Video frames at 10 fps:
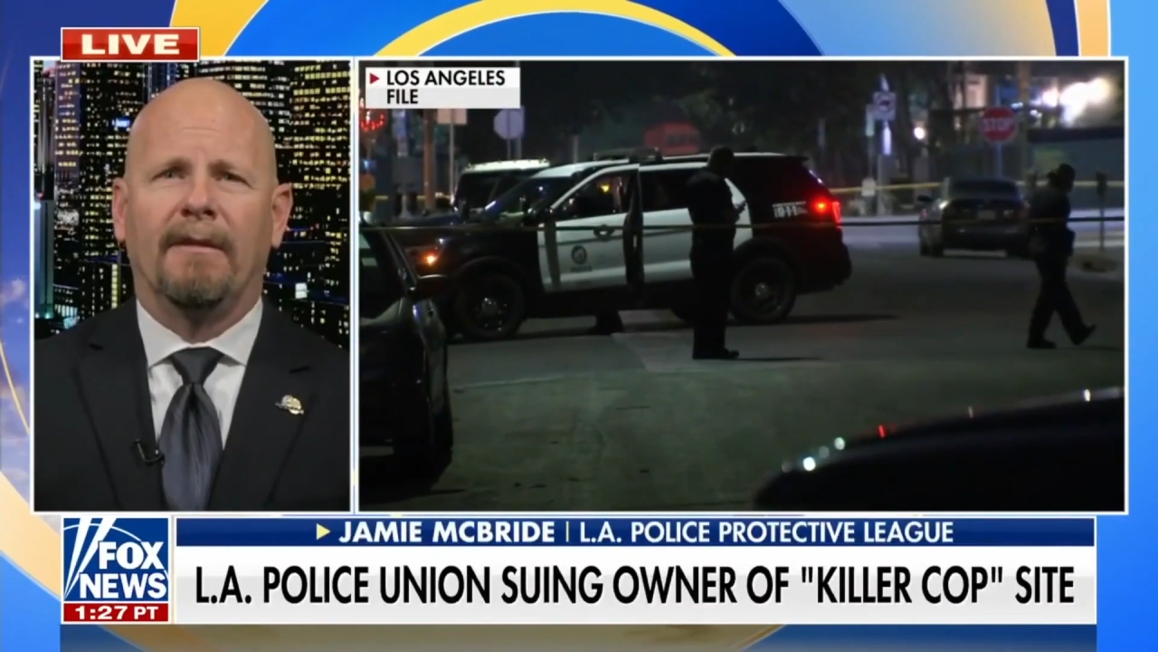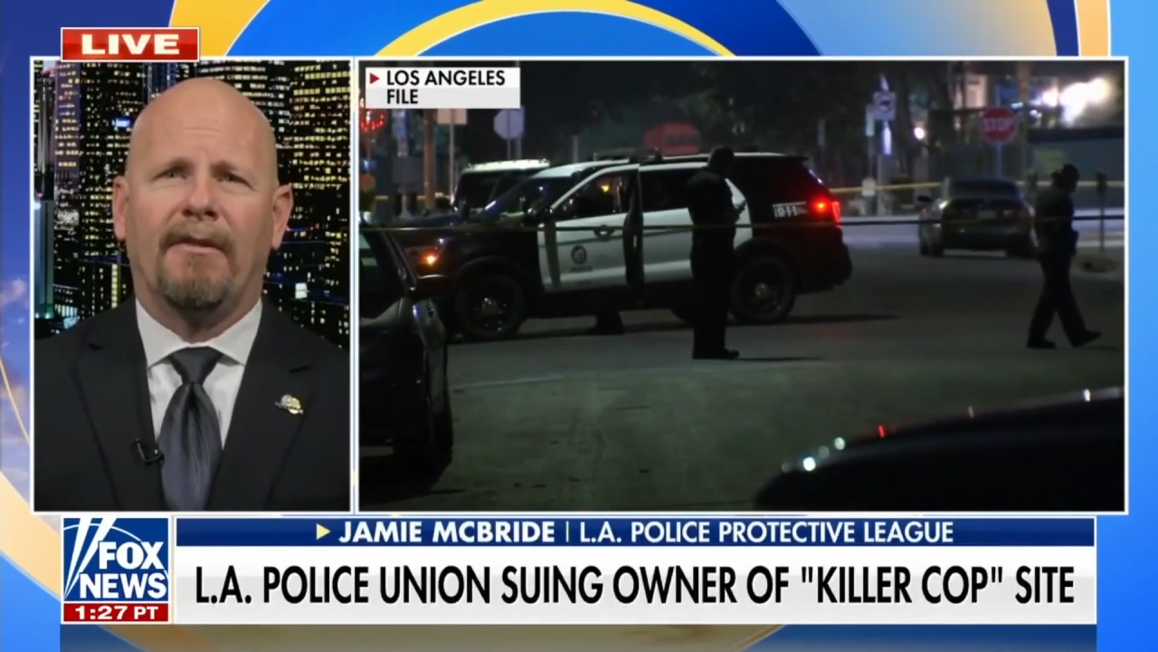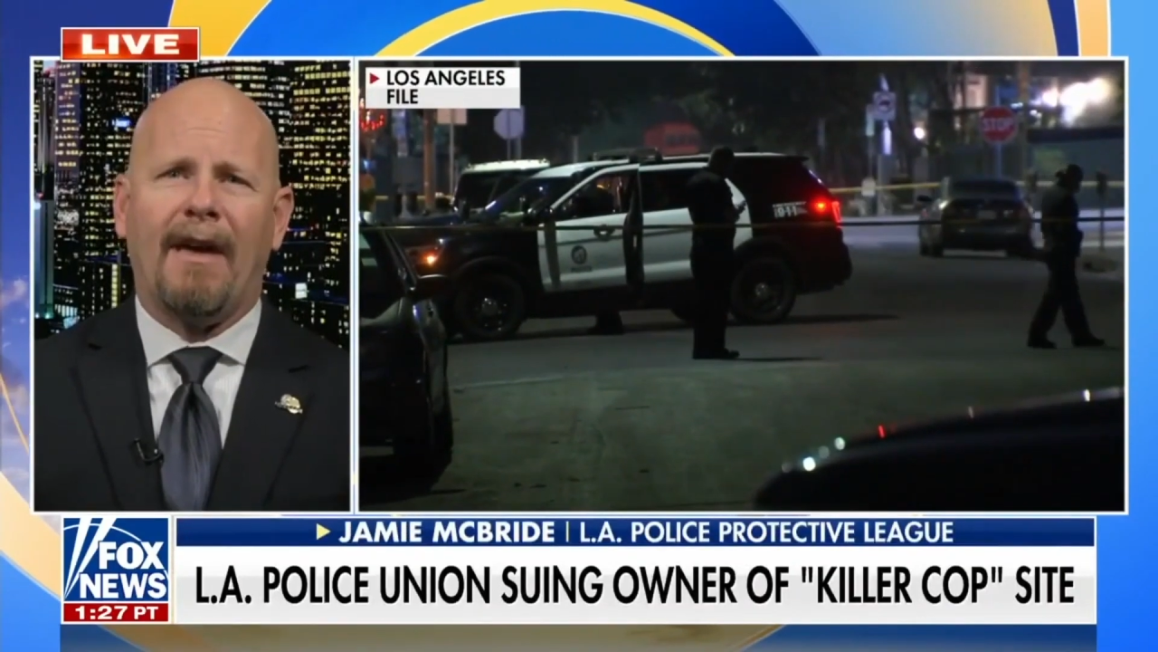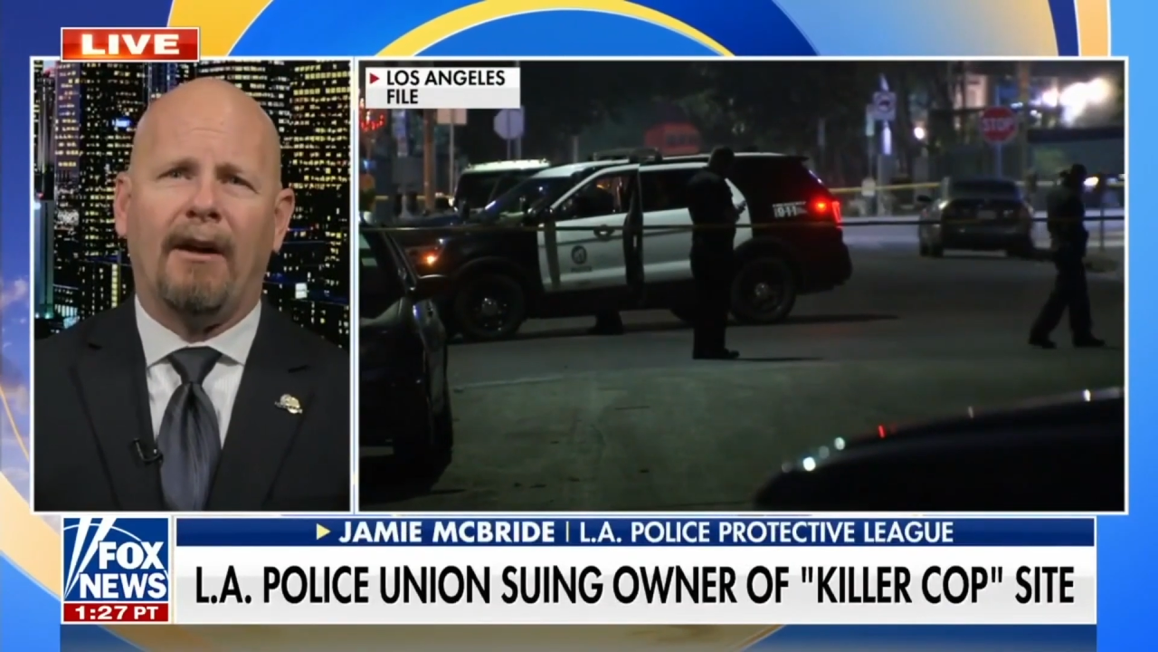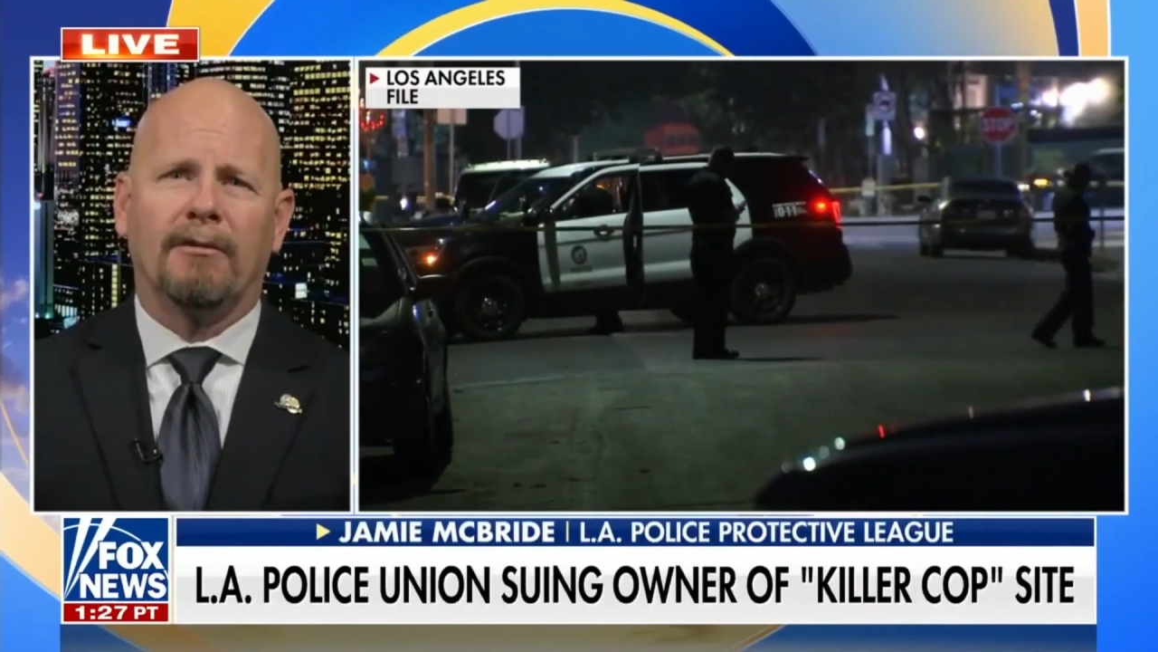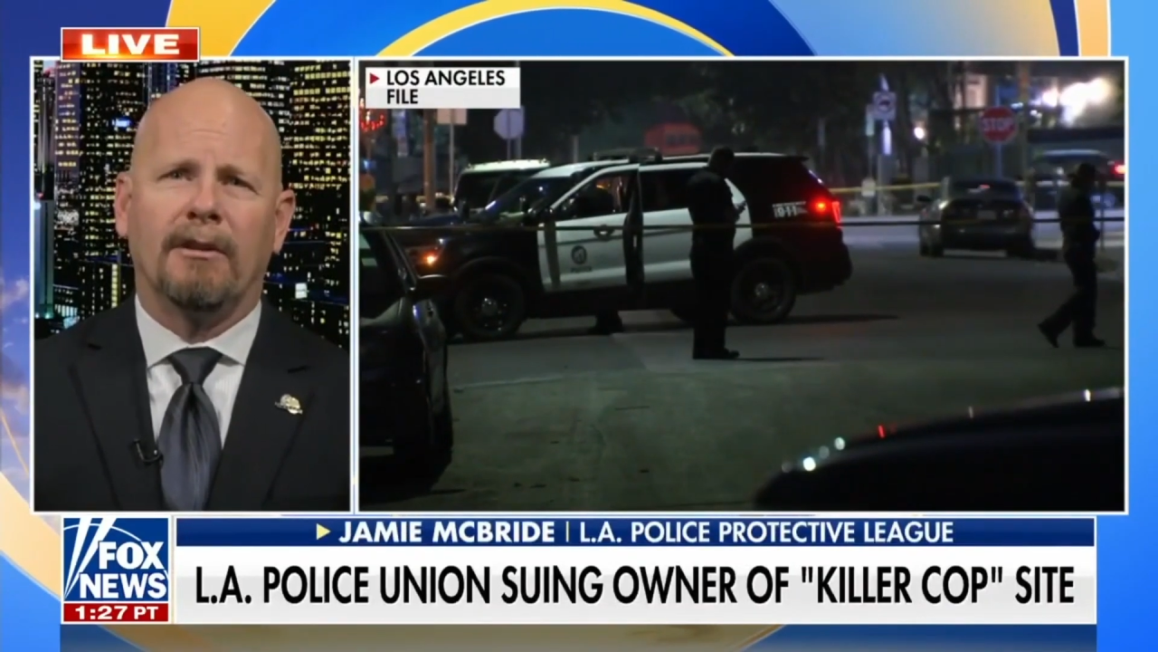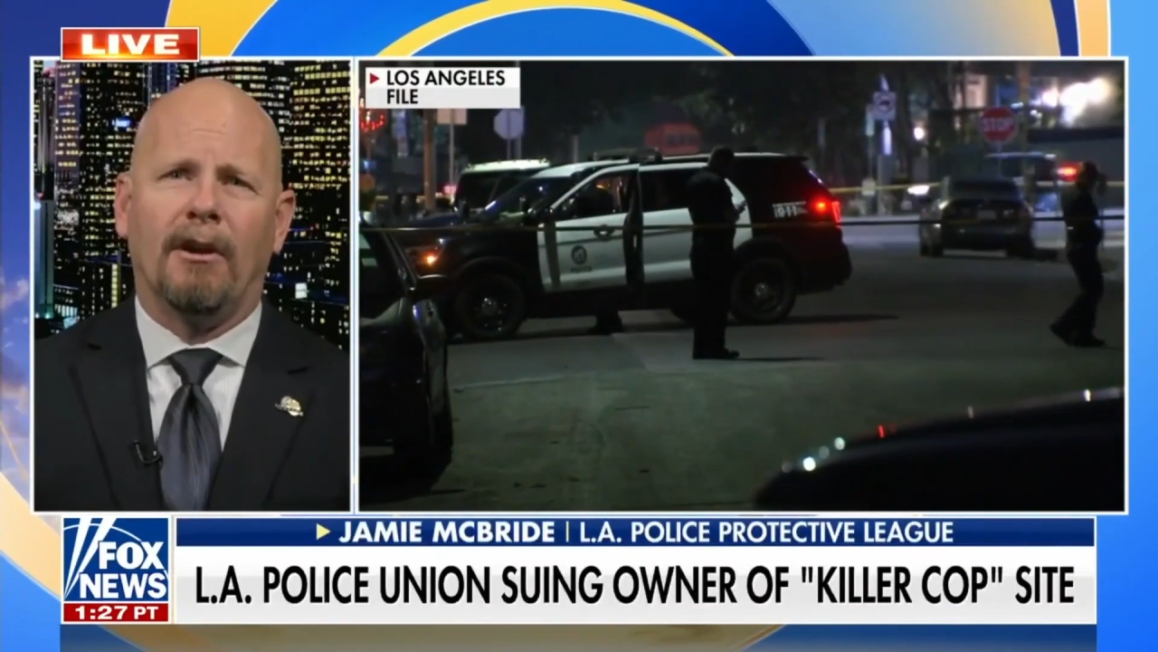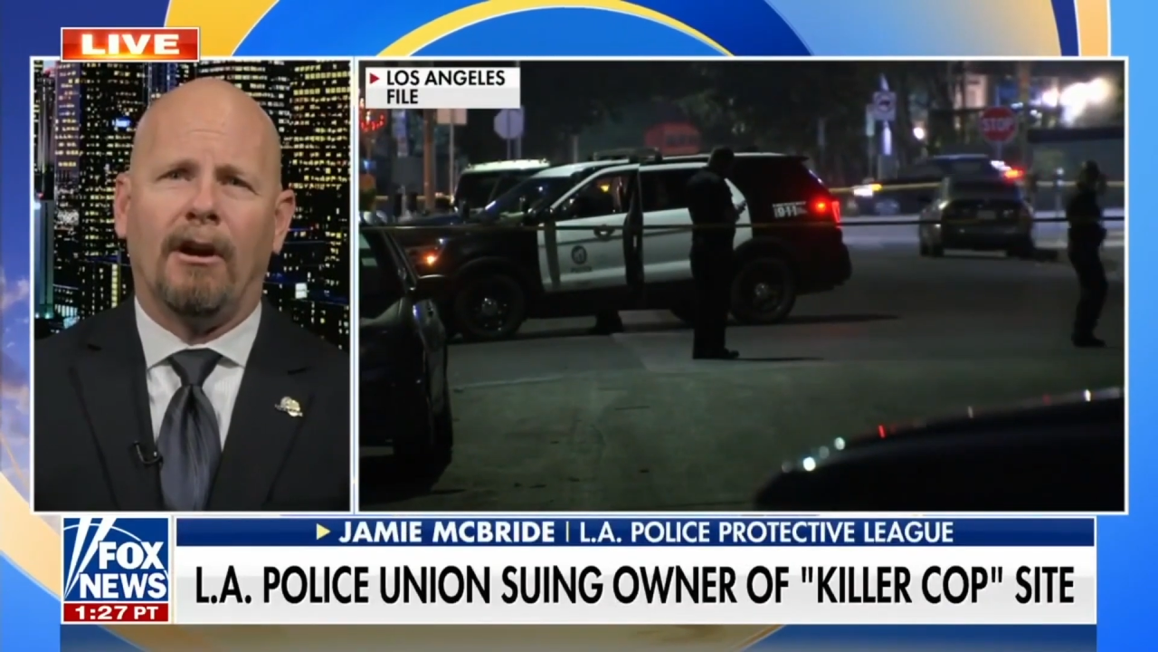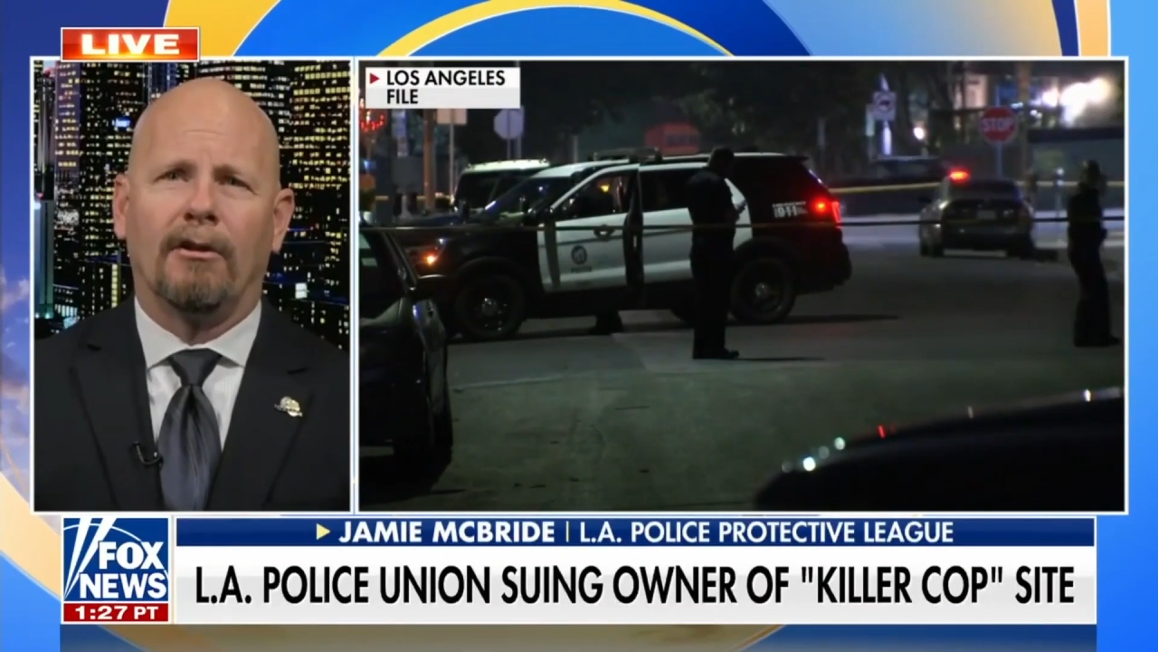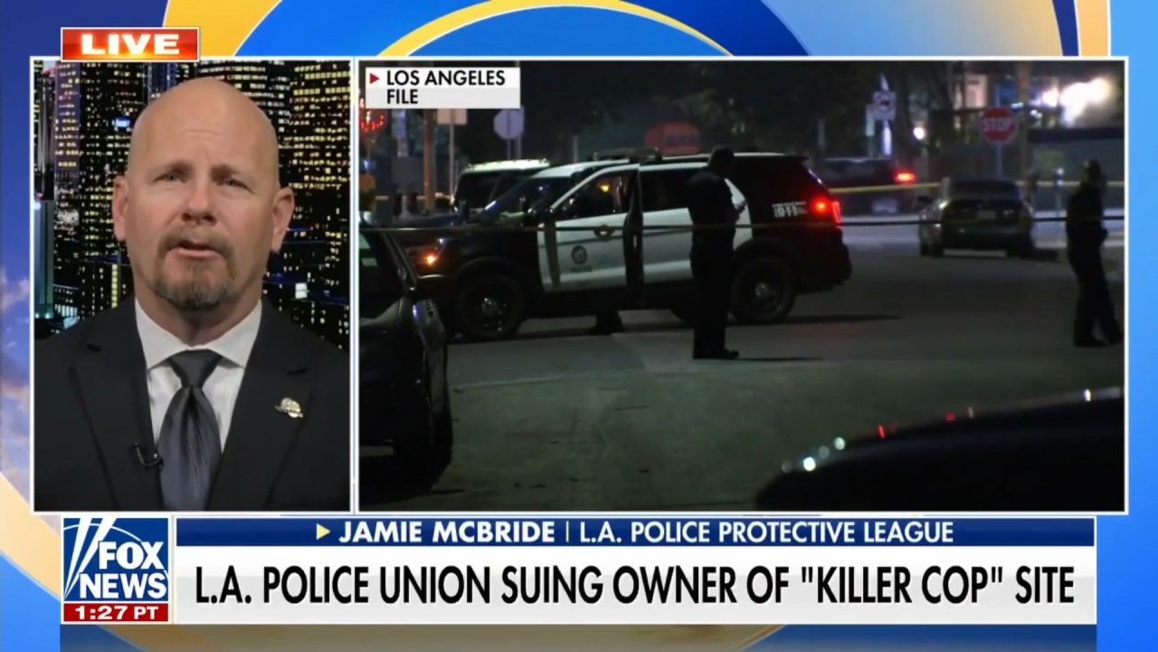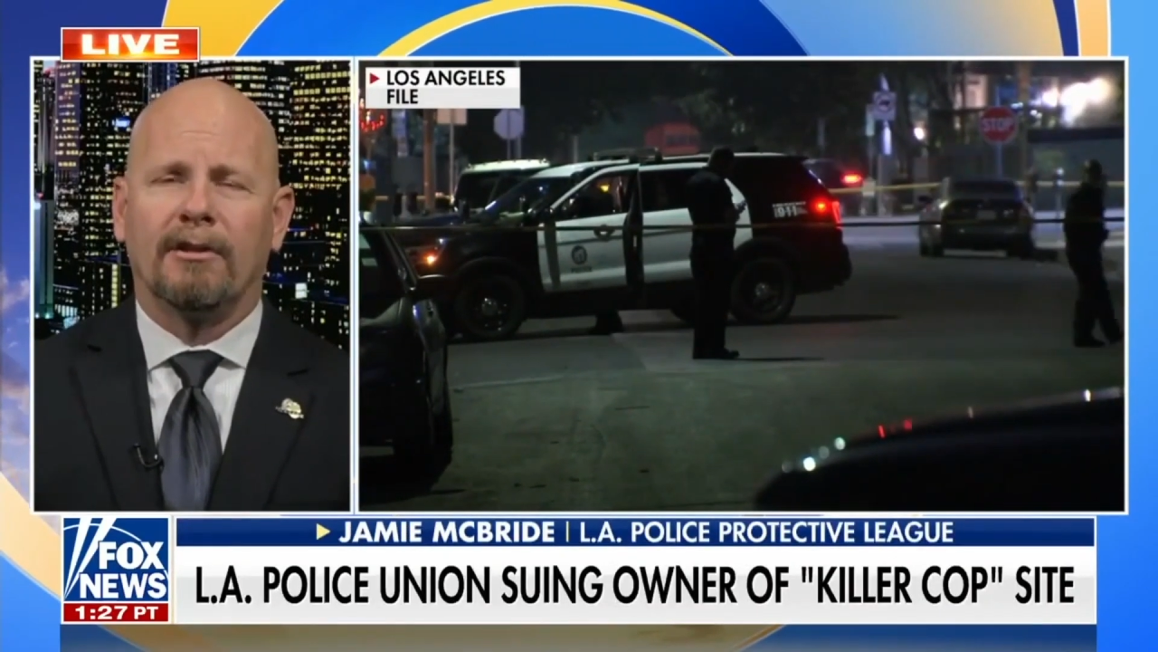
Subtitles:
$1,000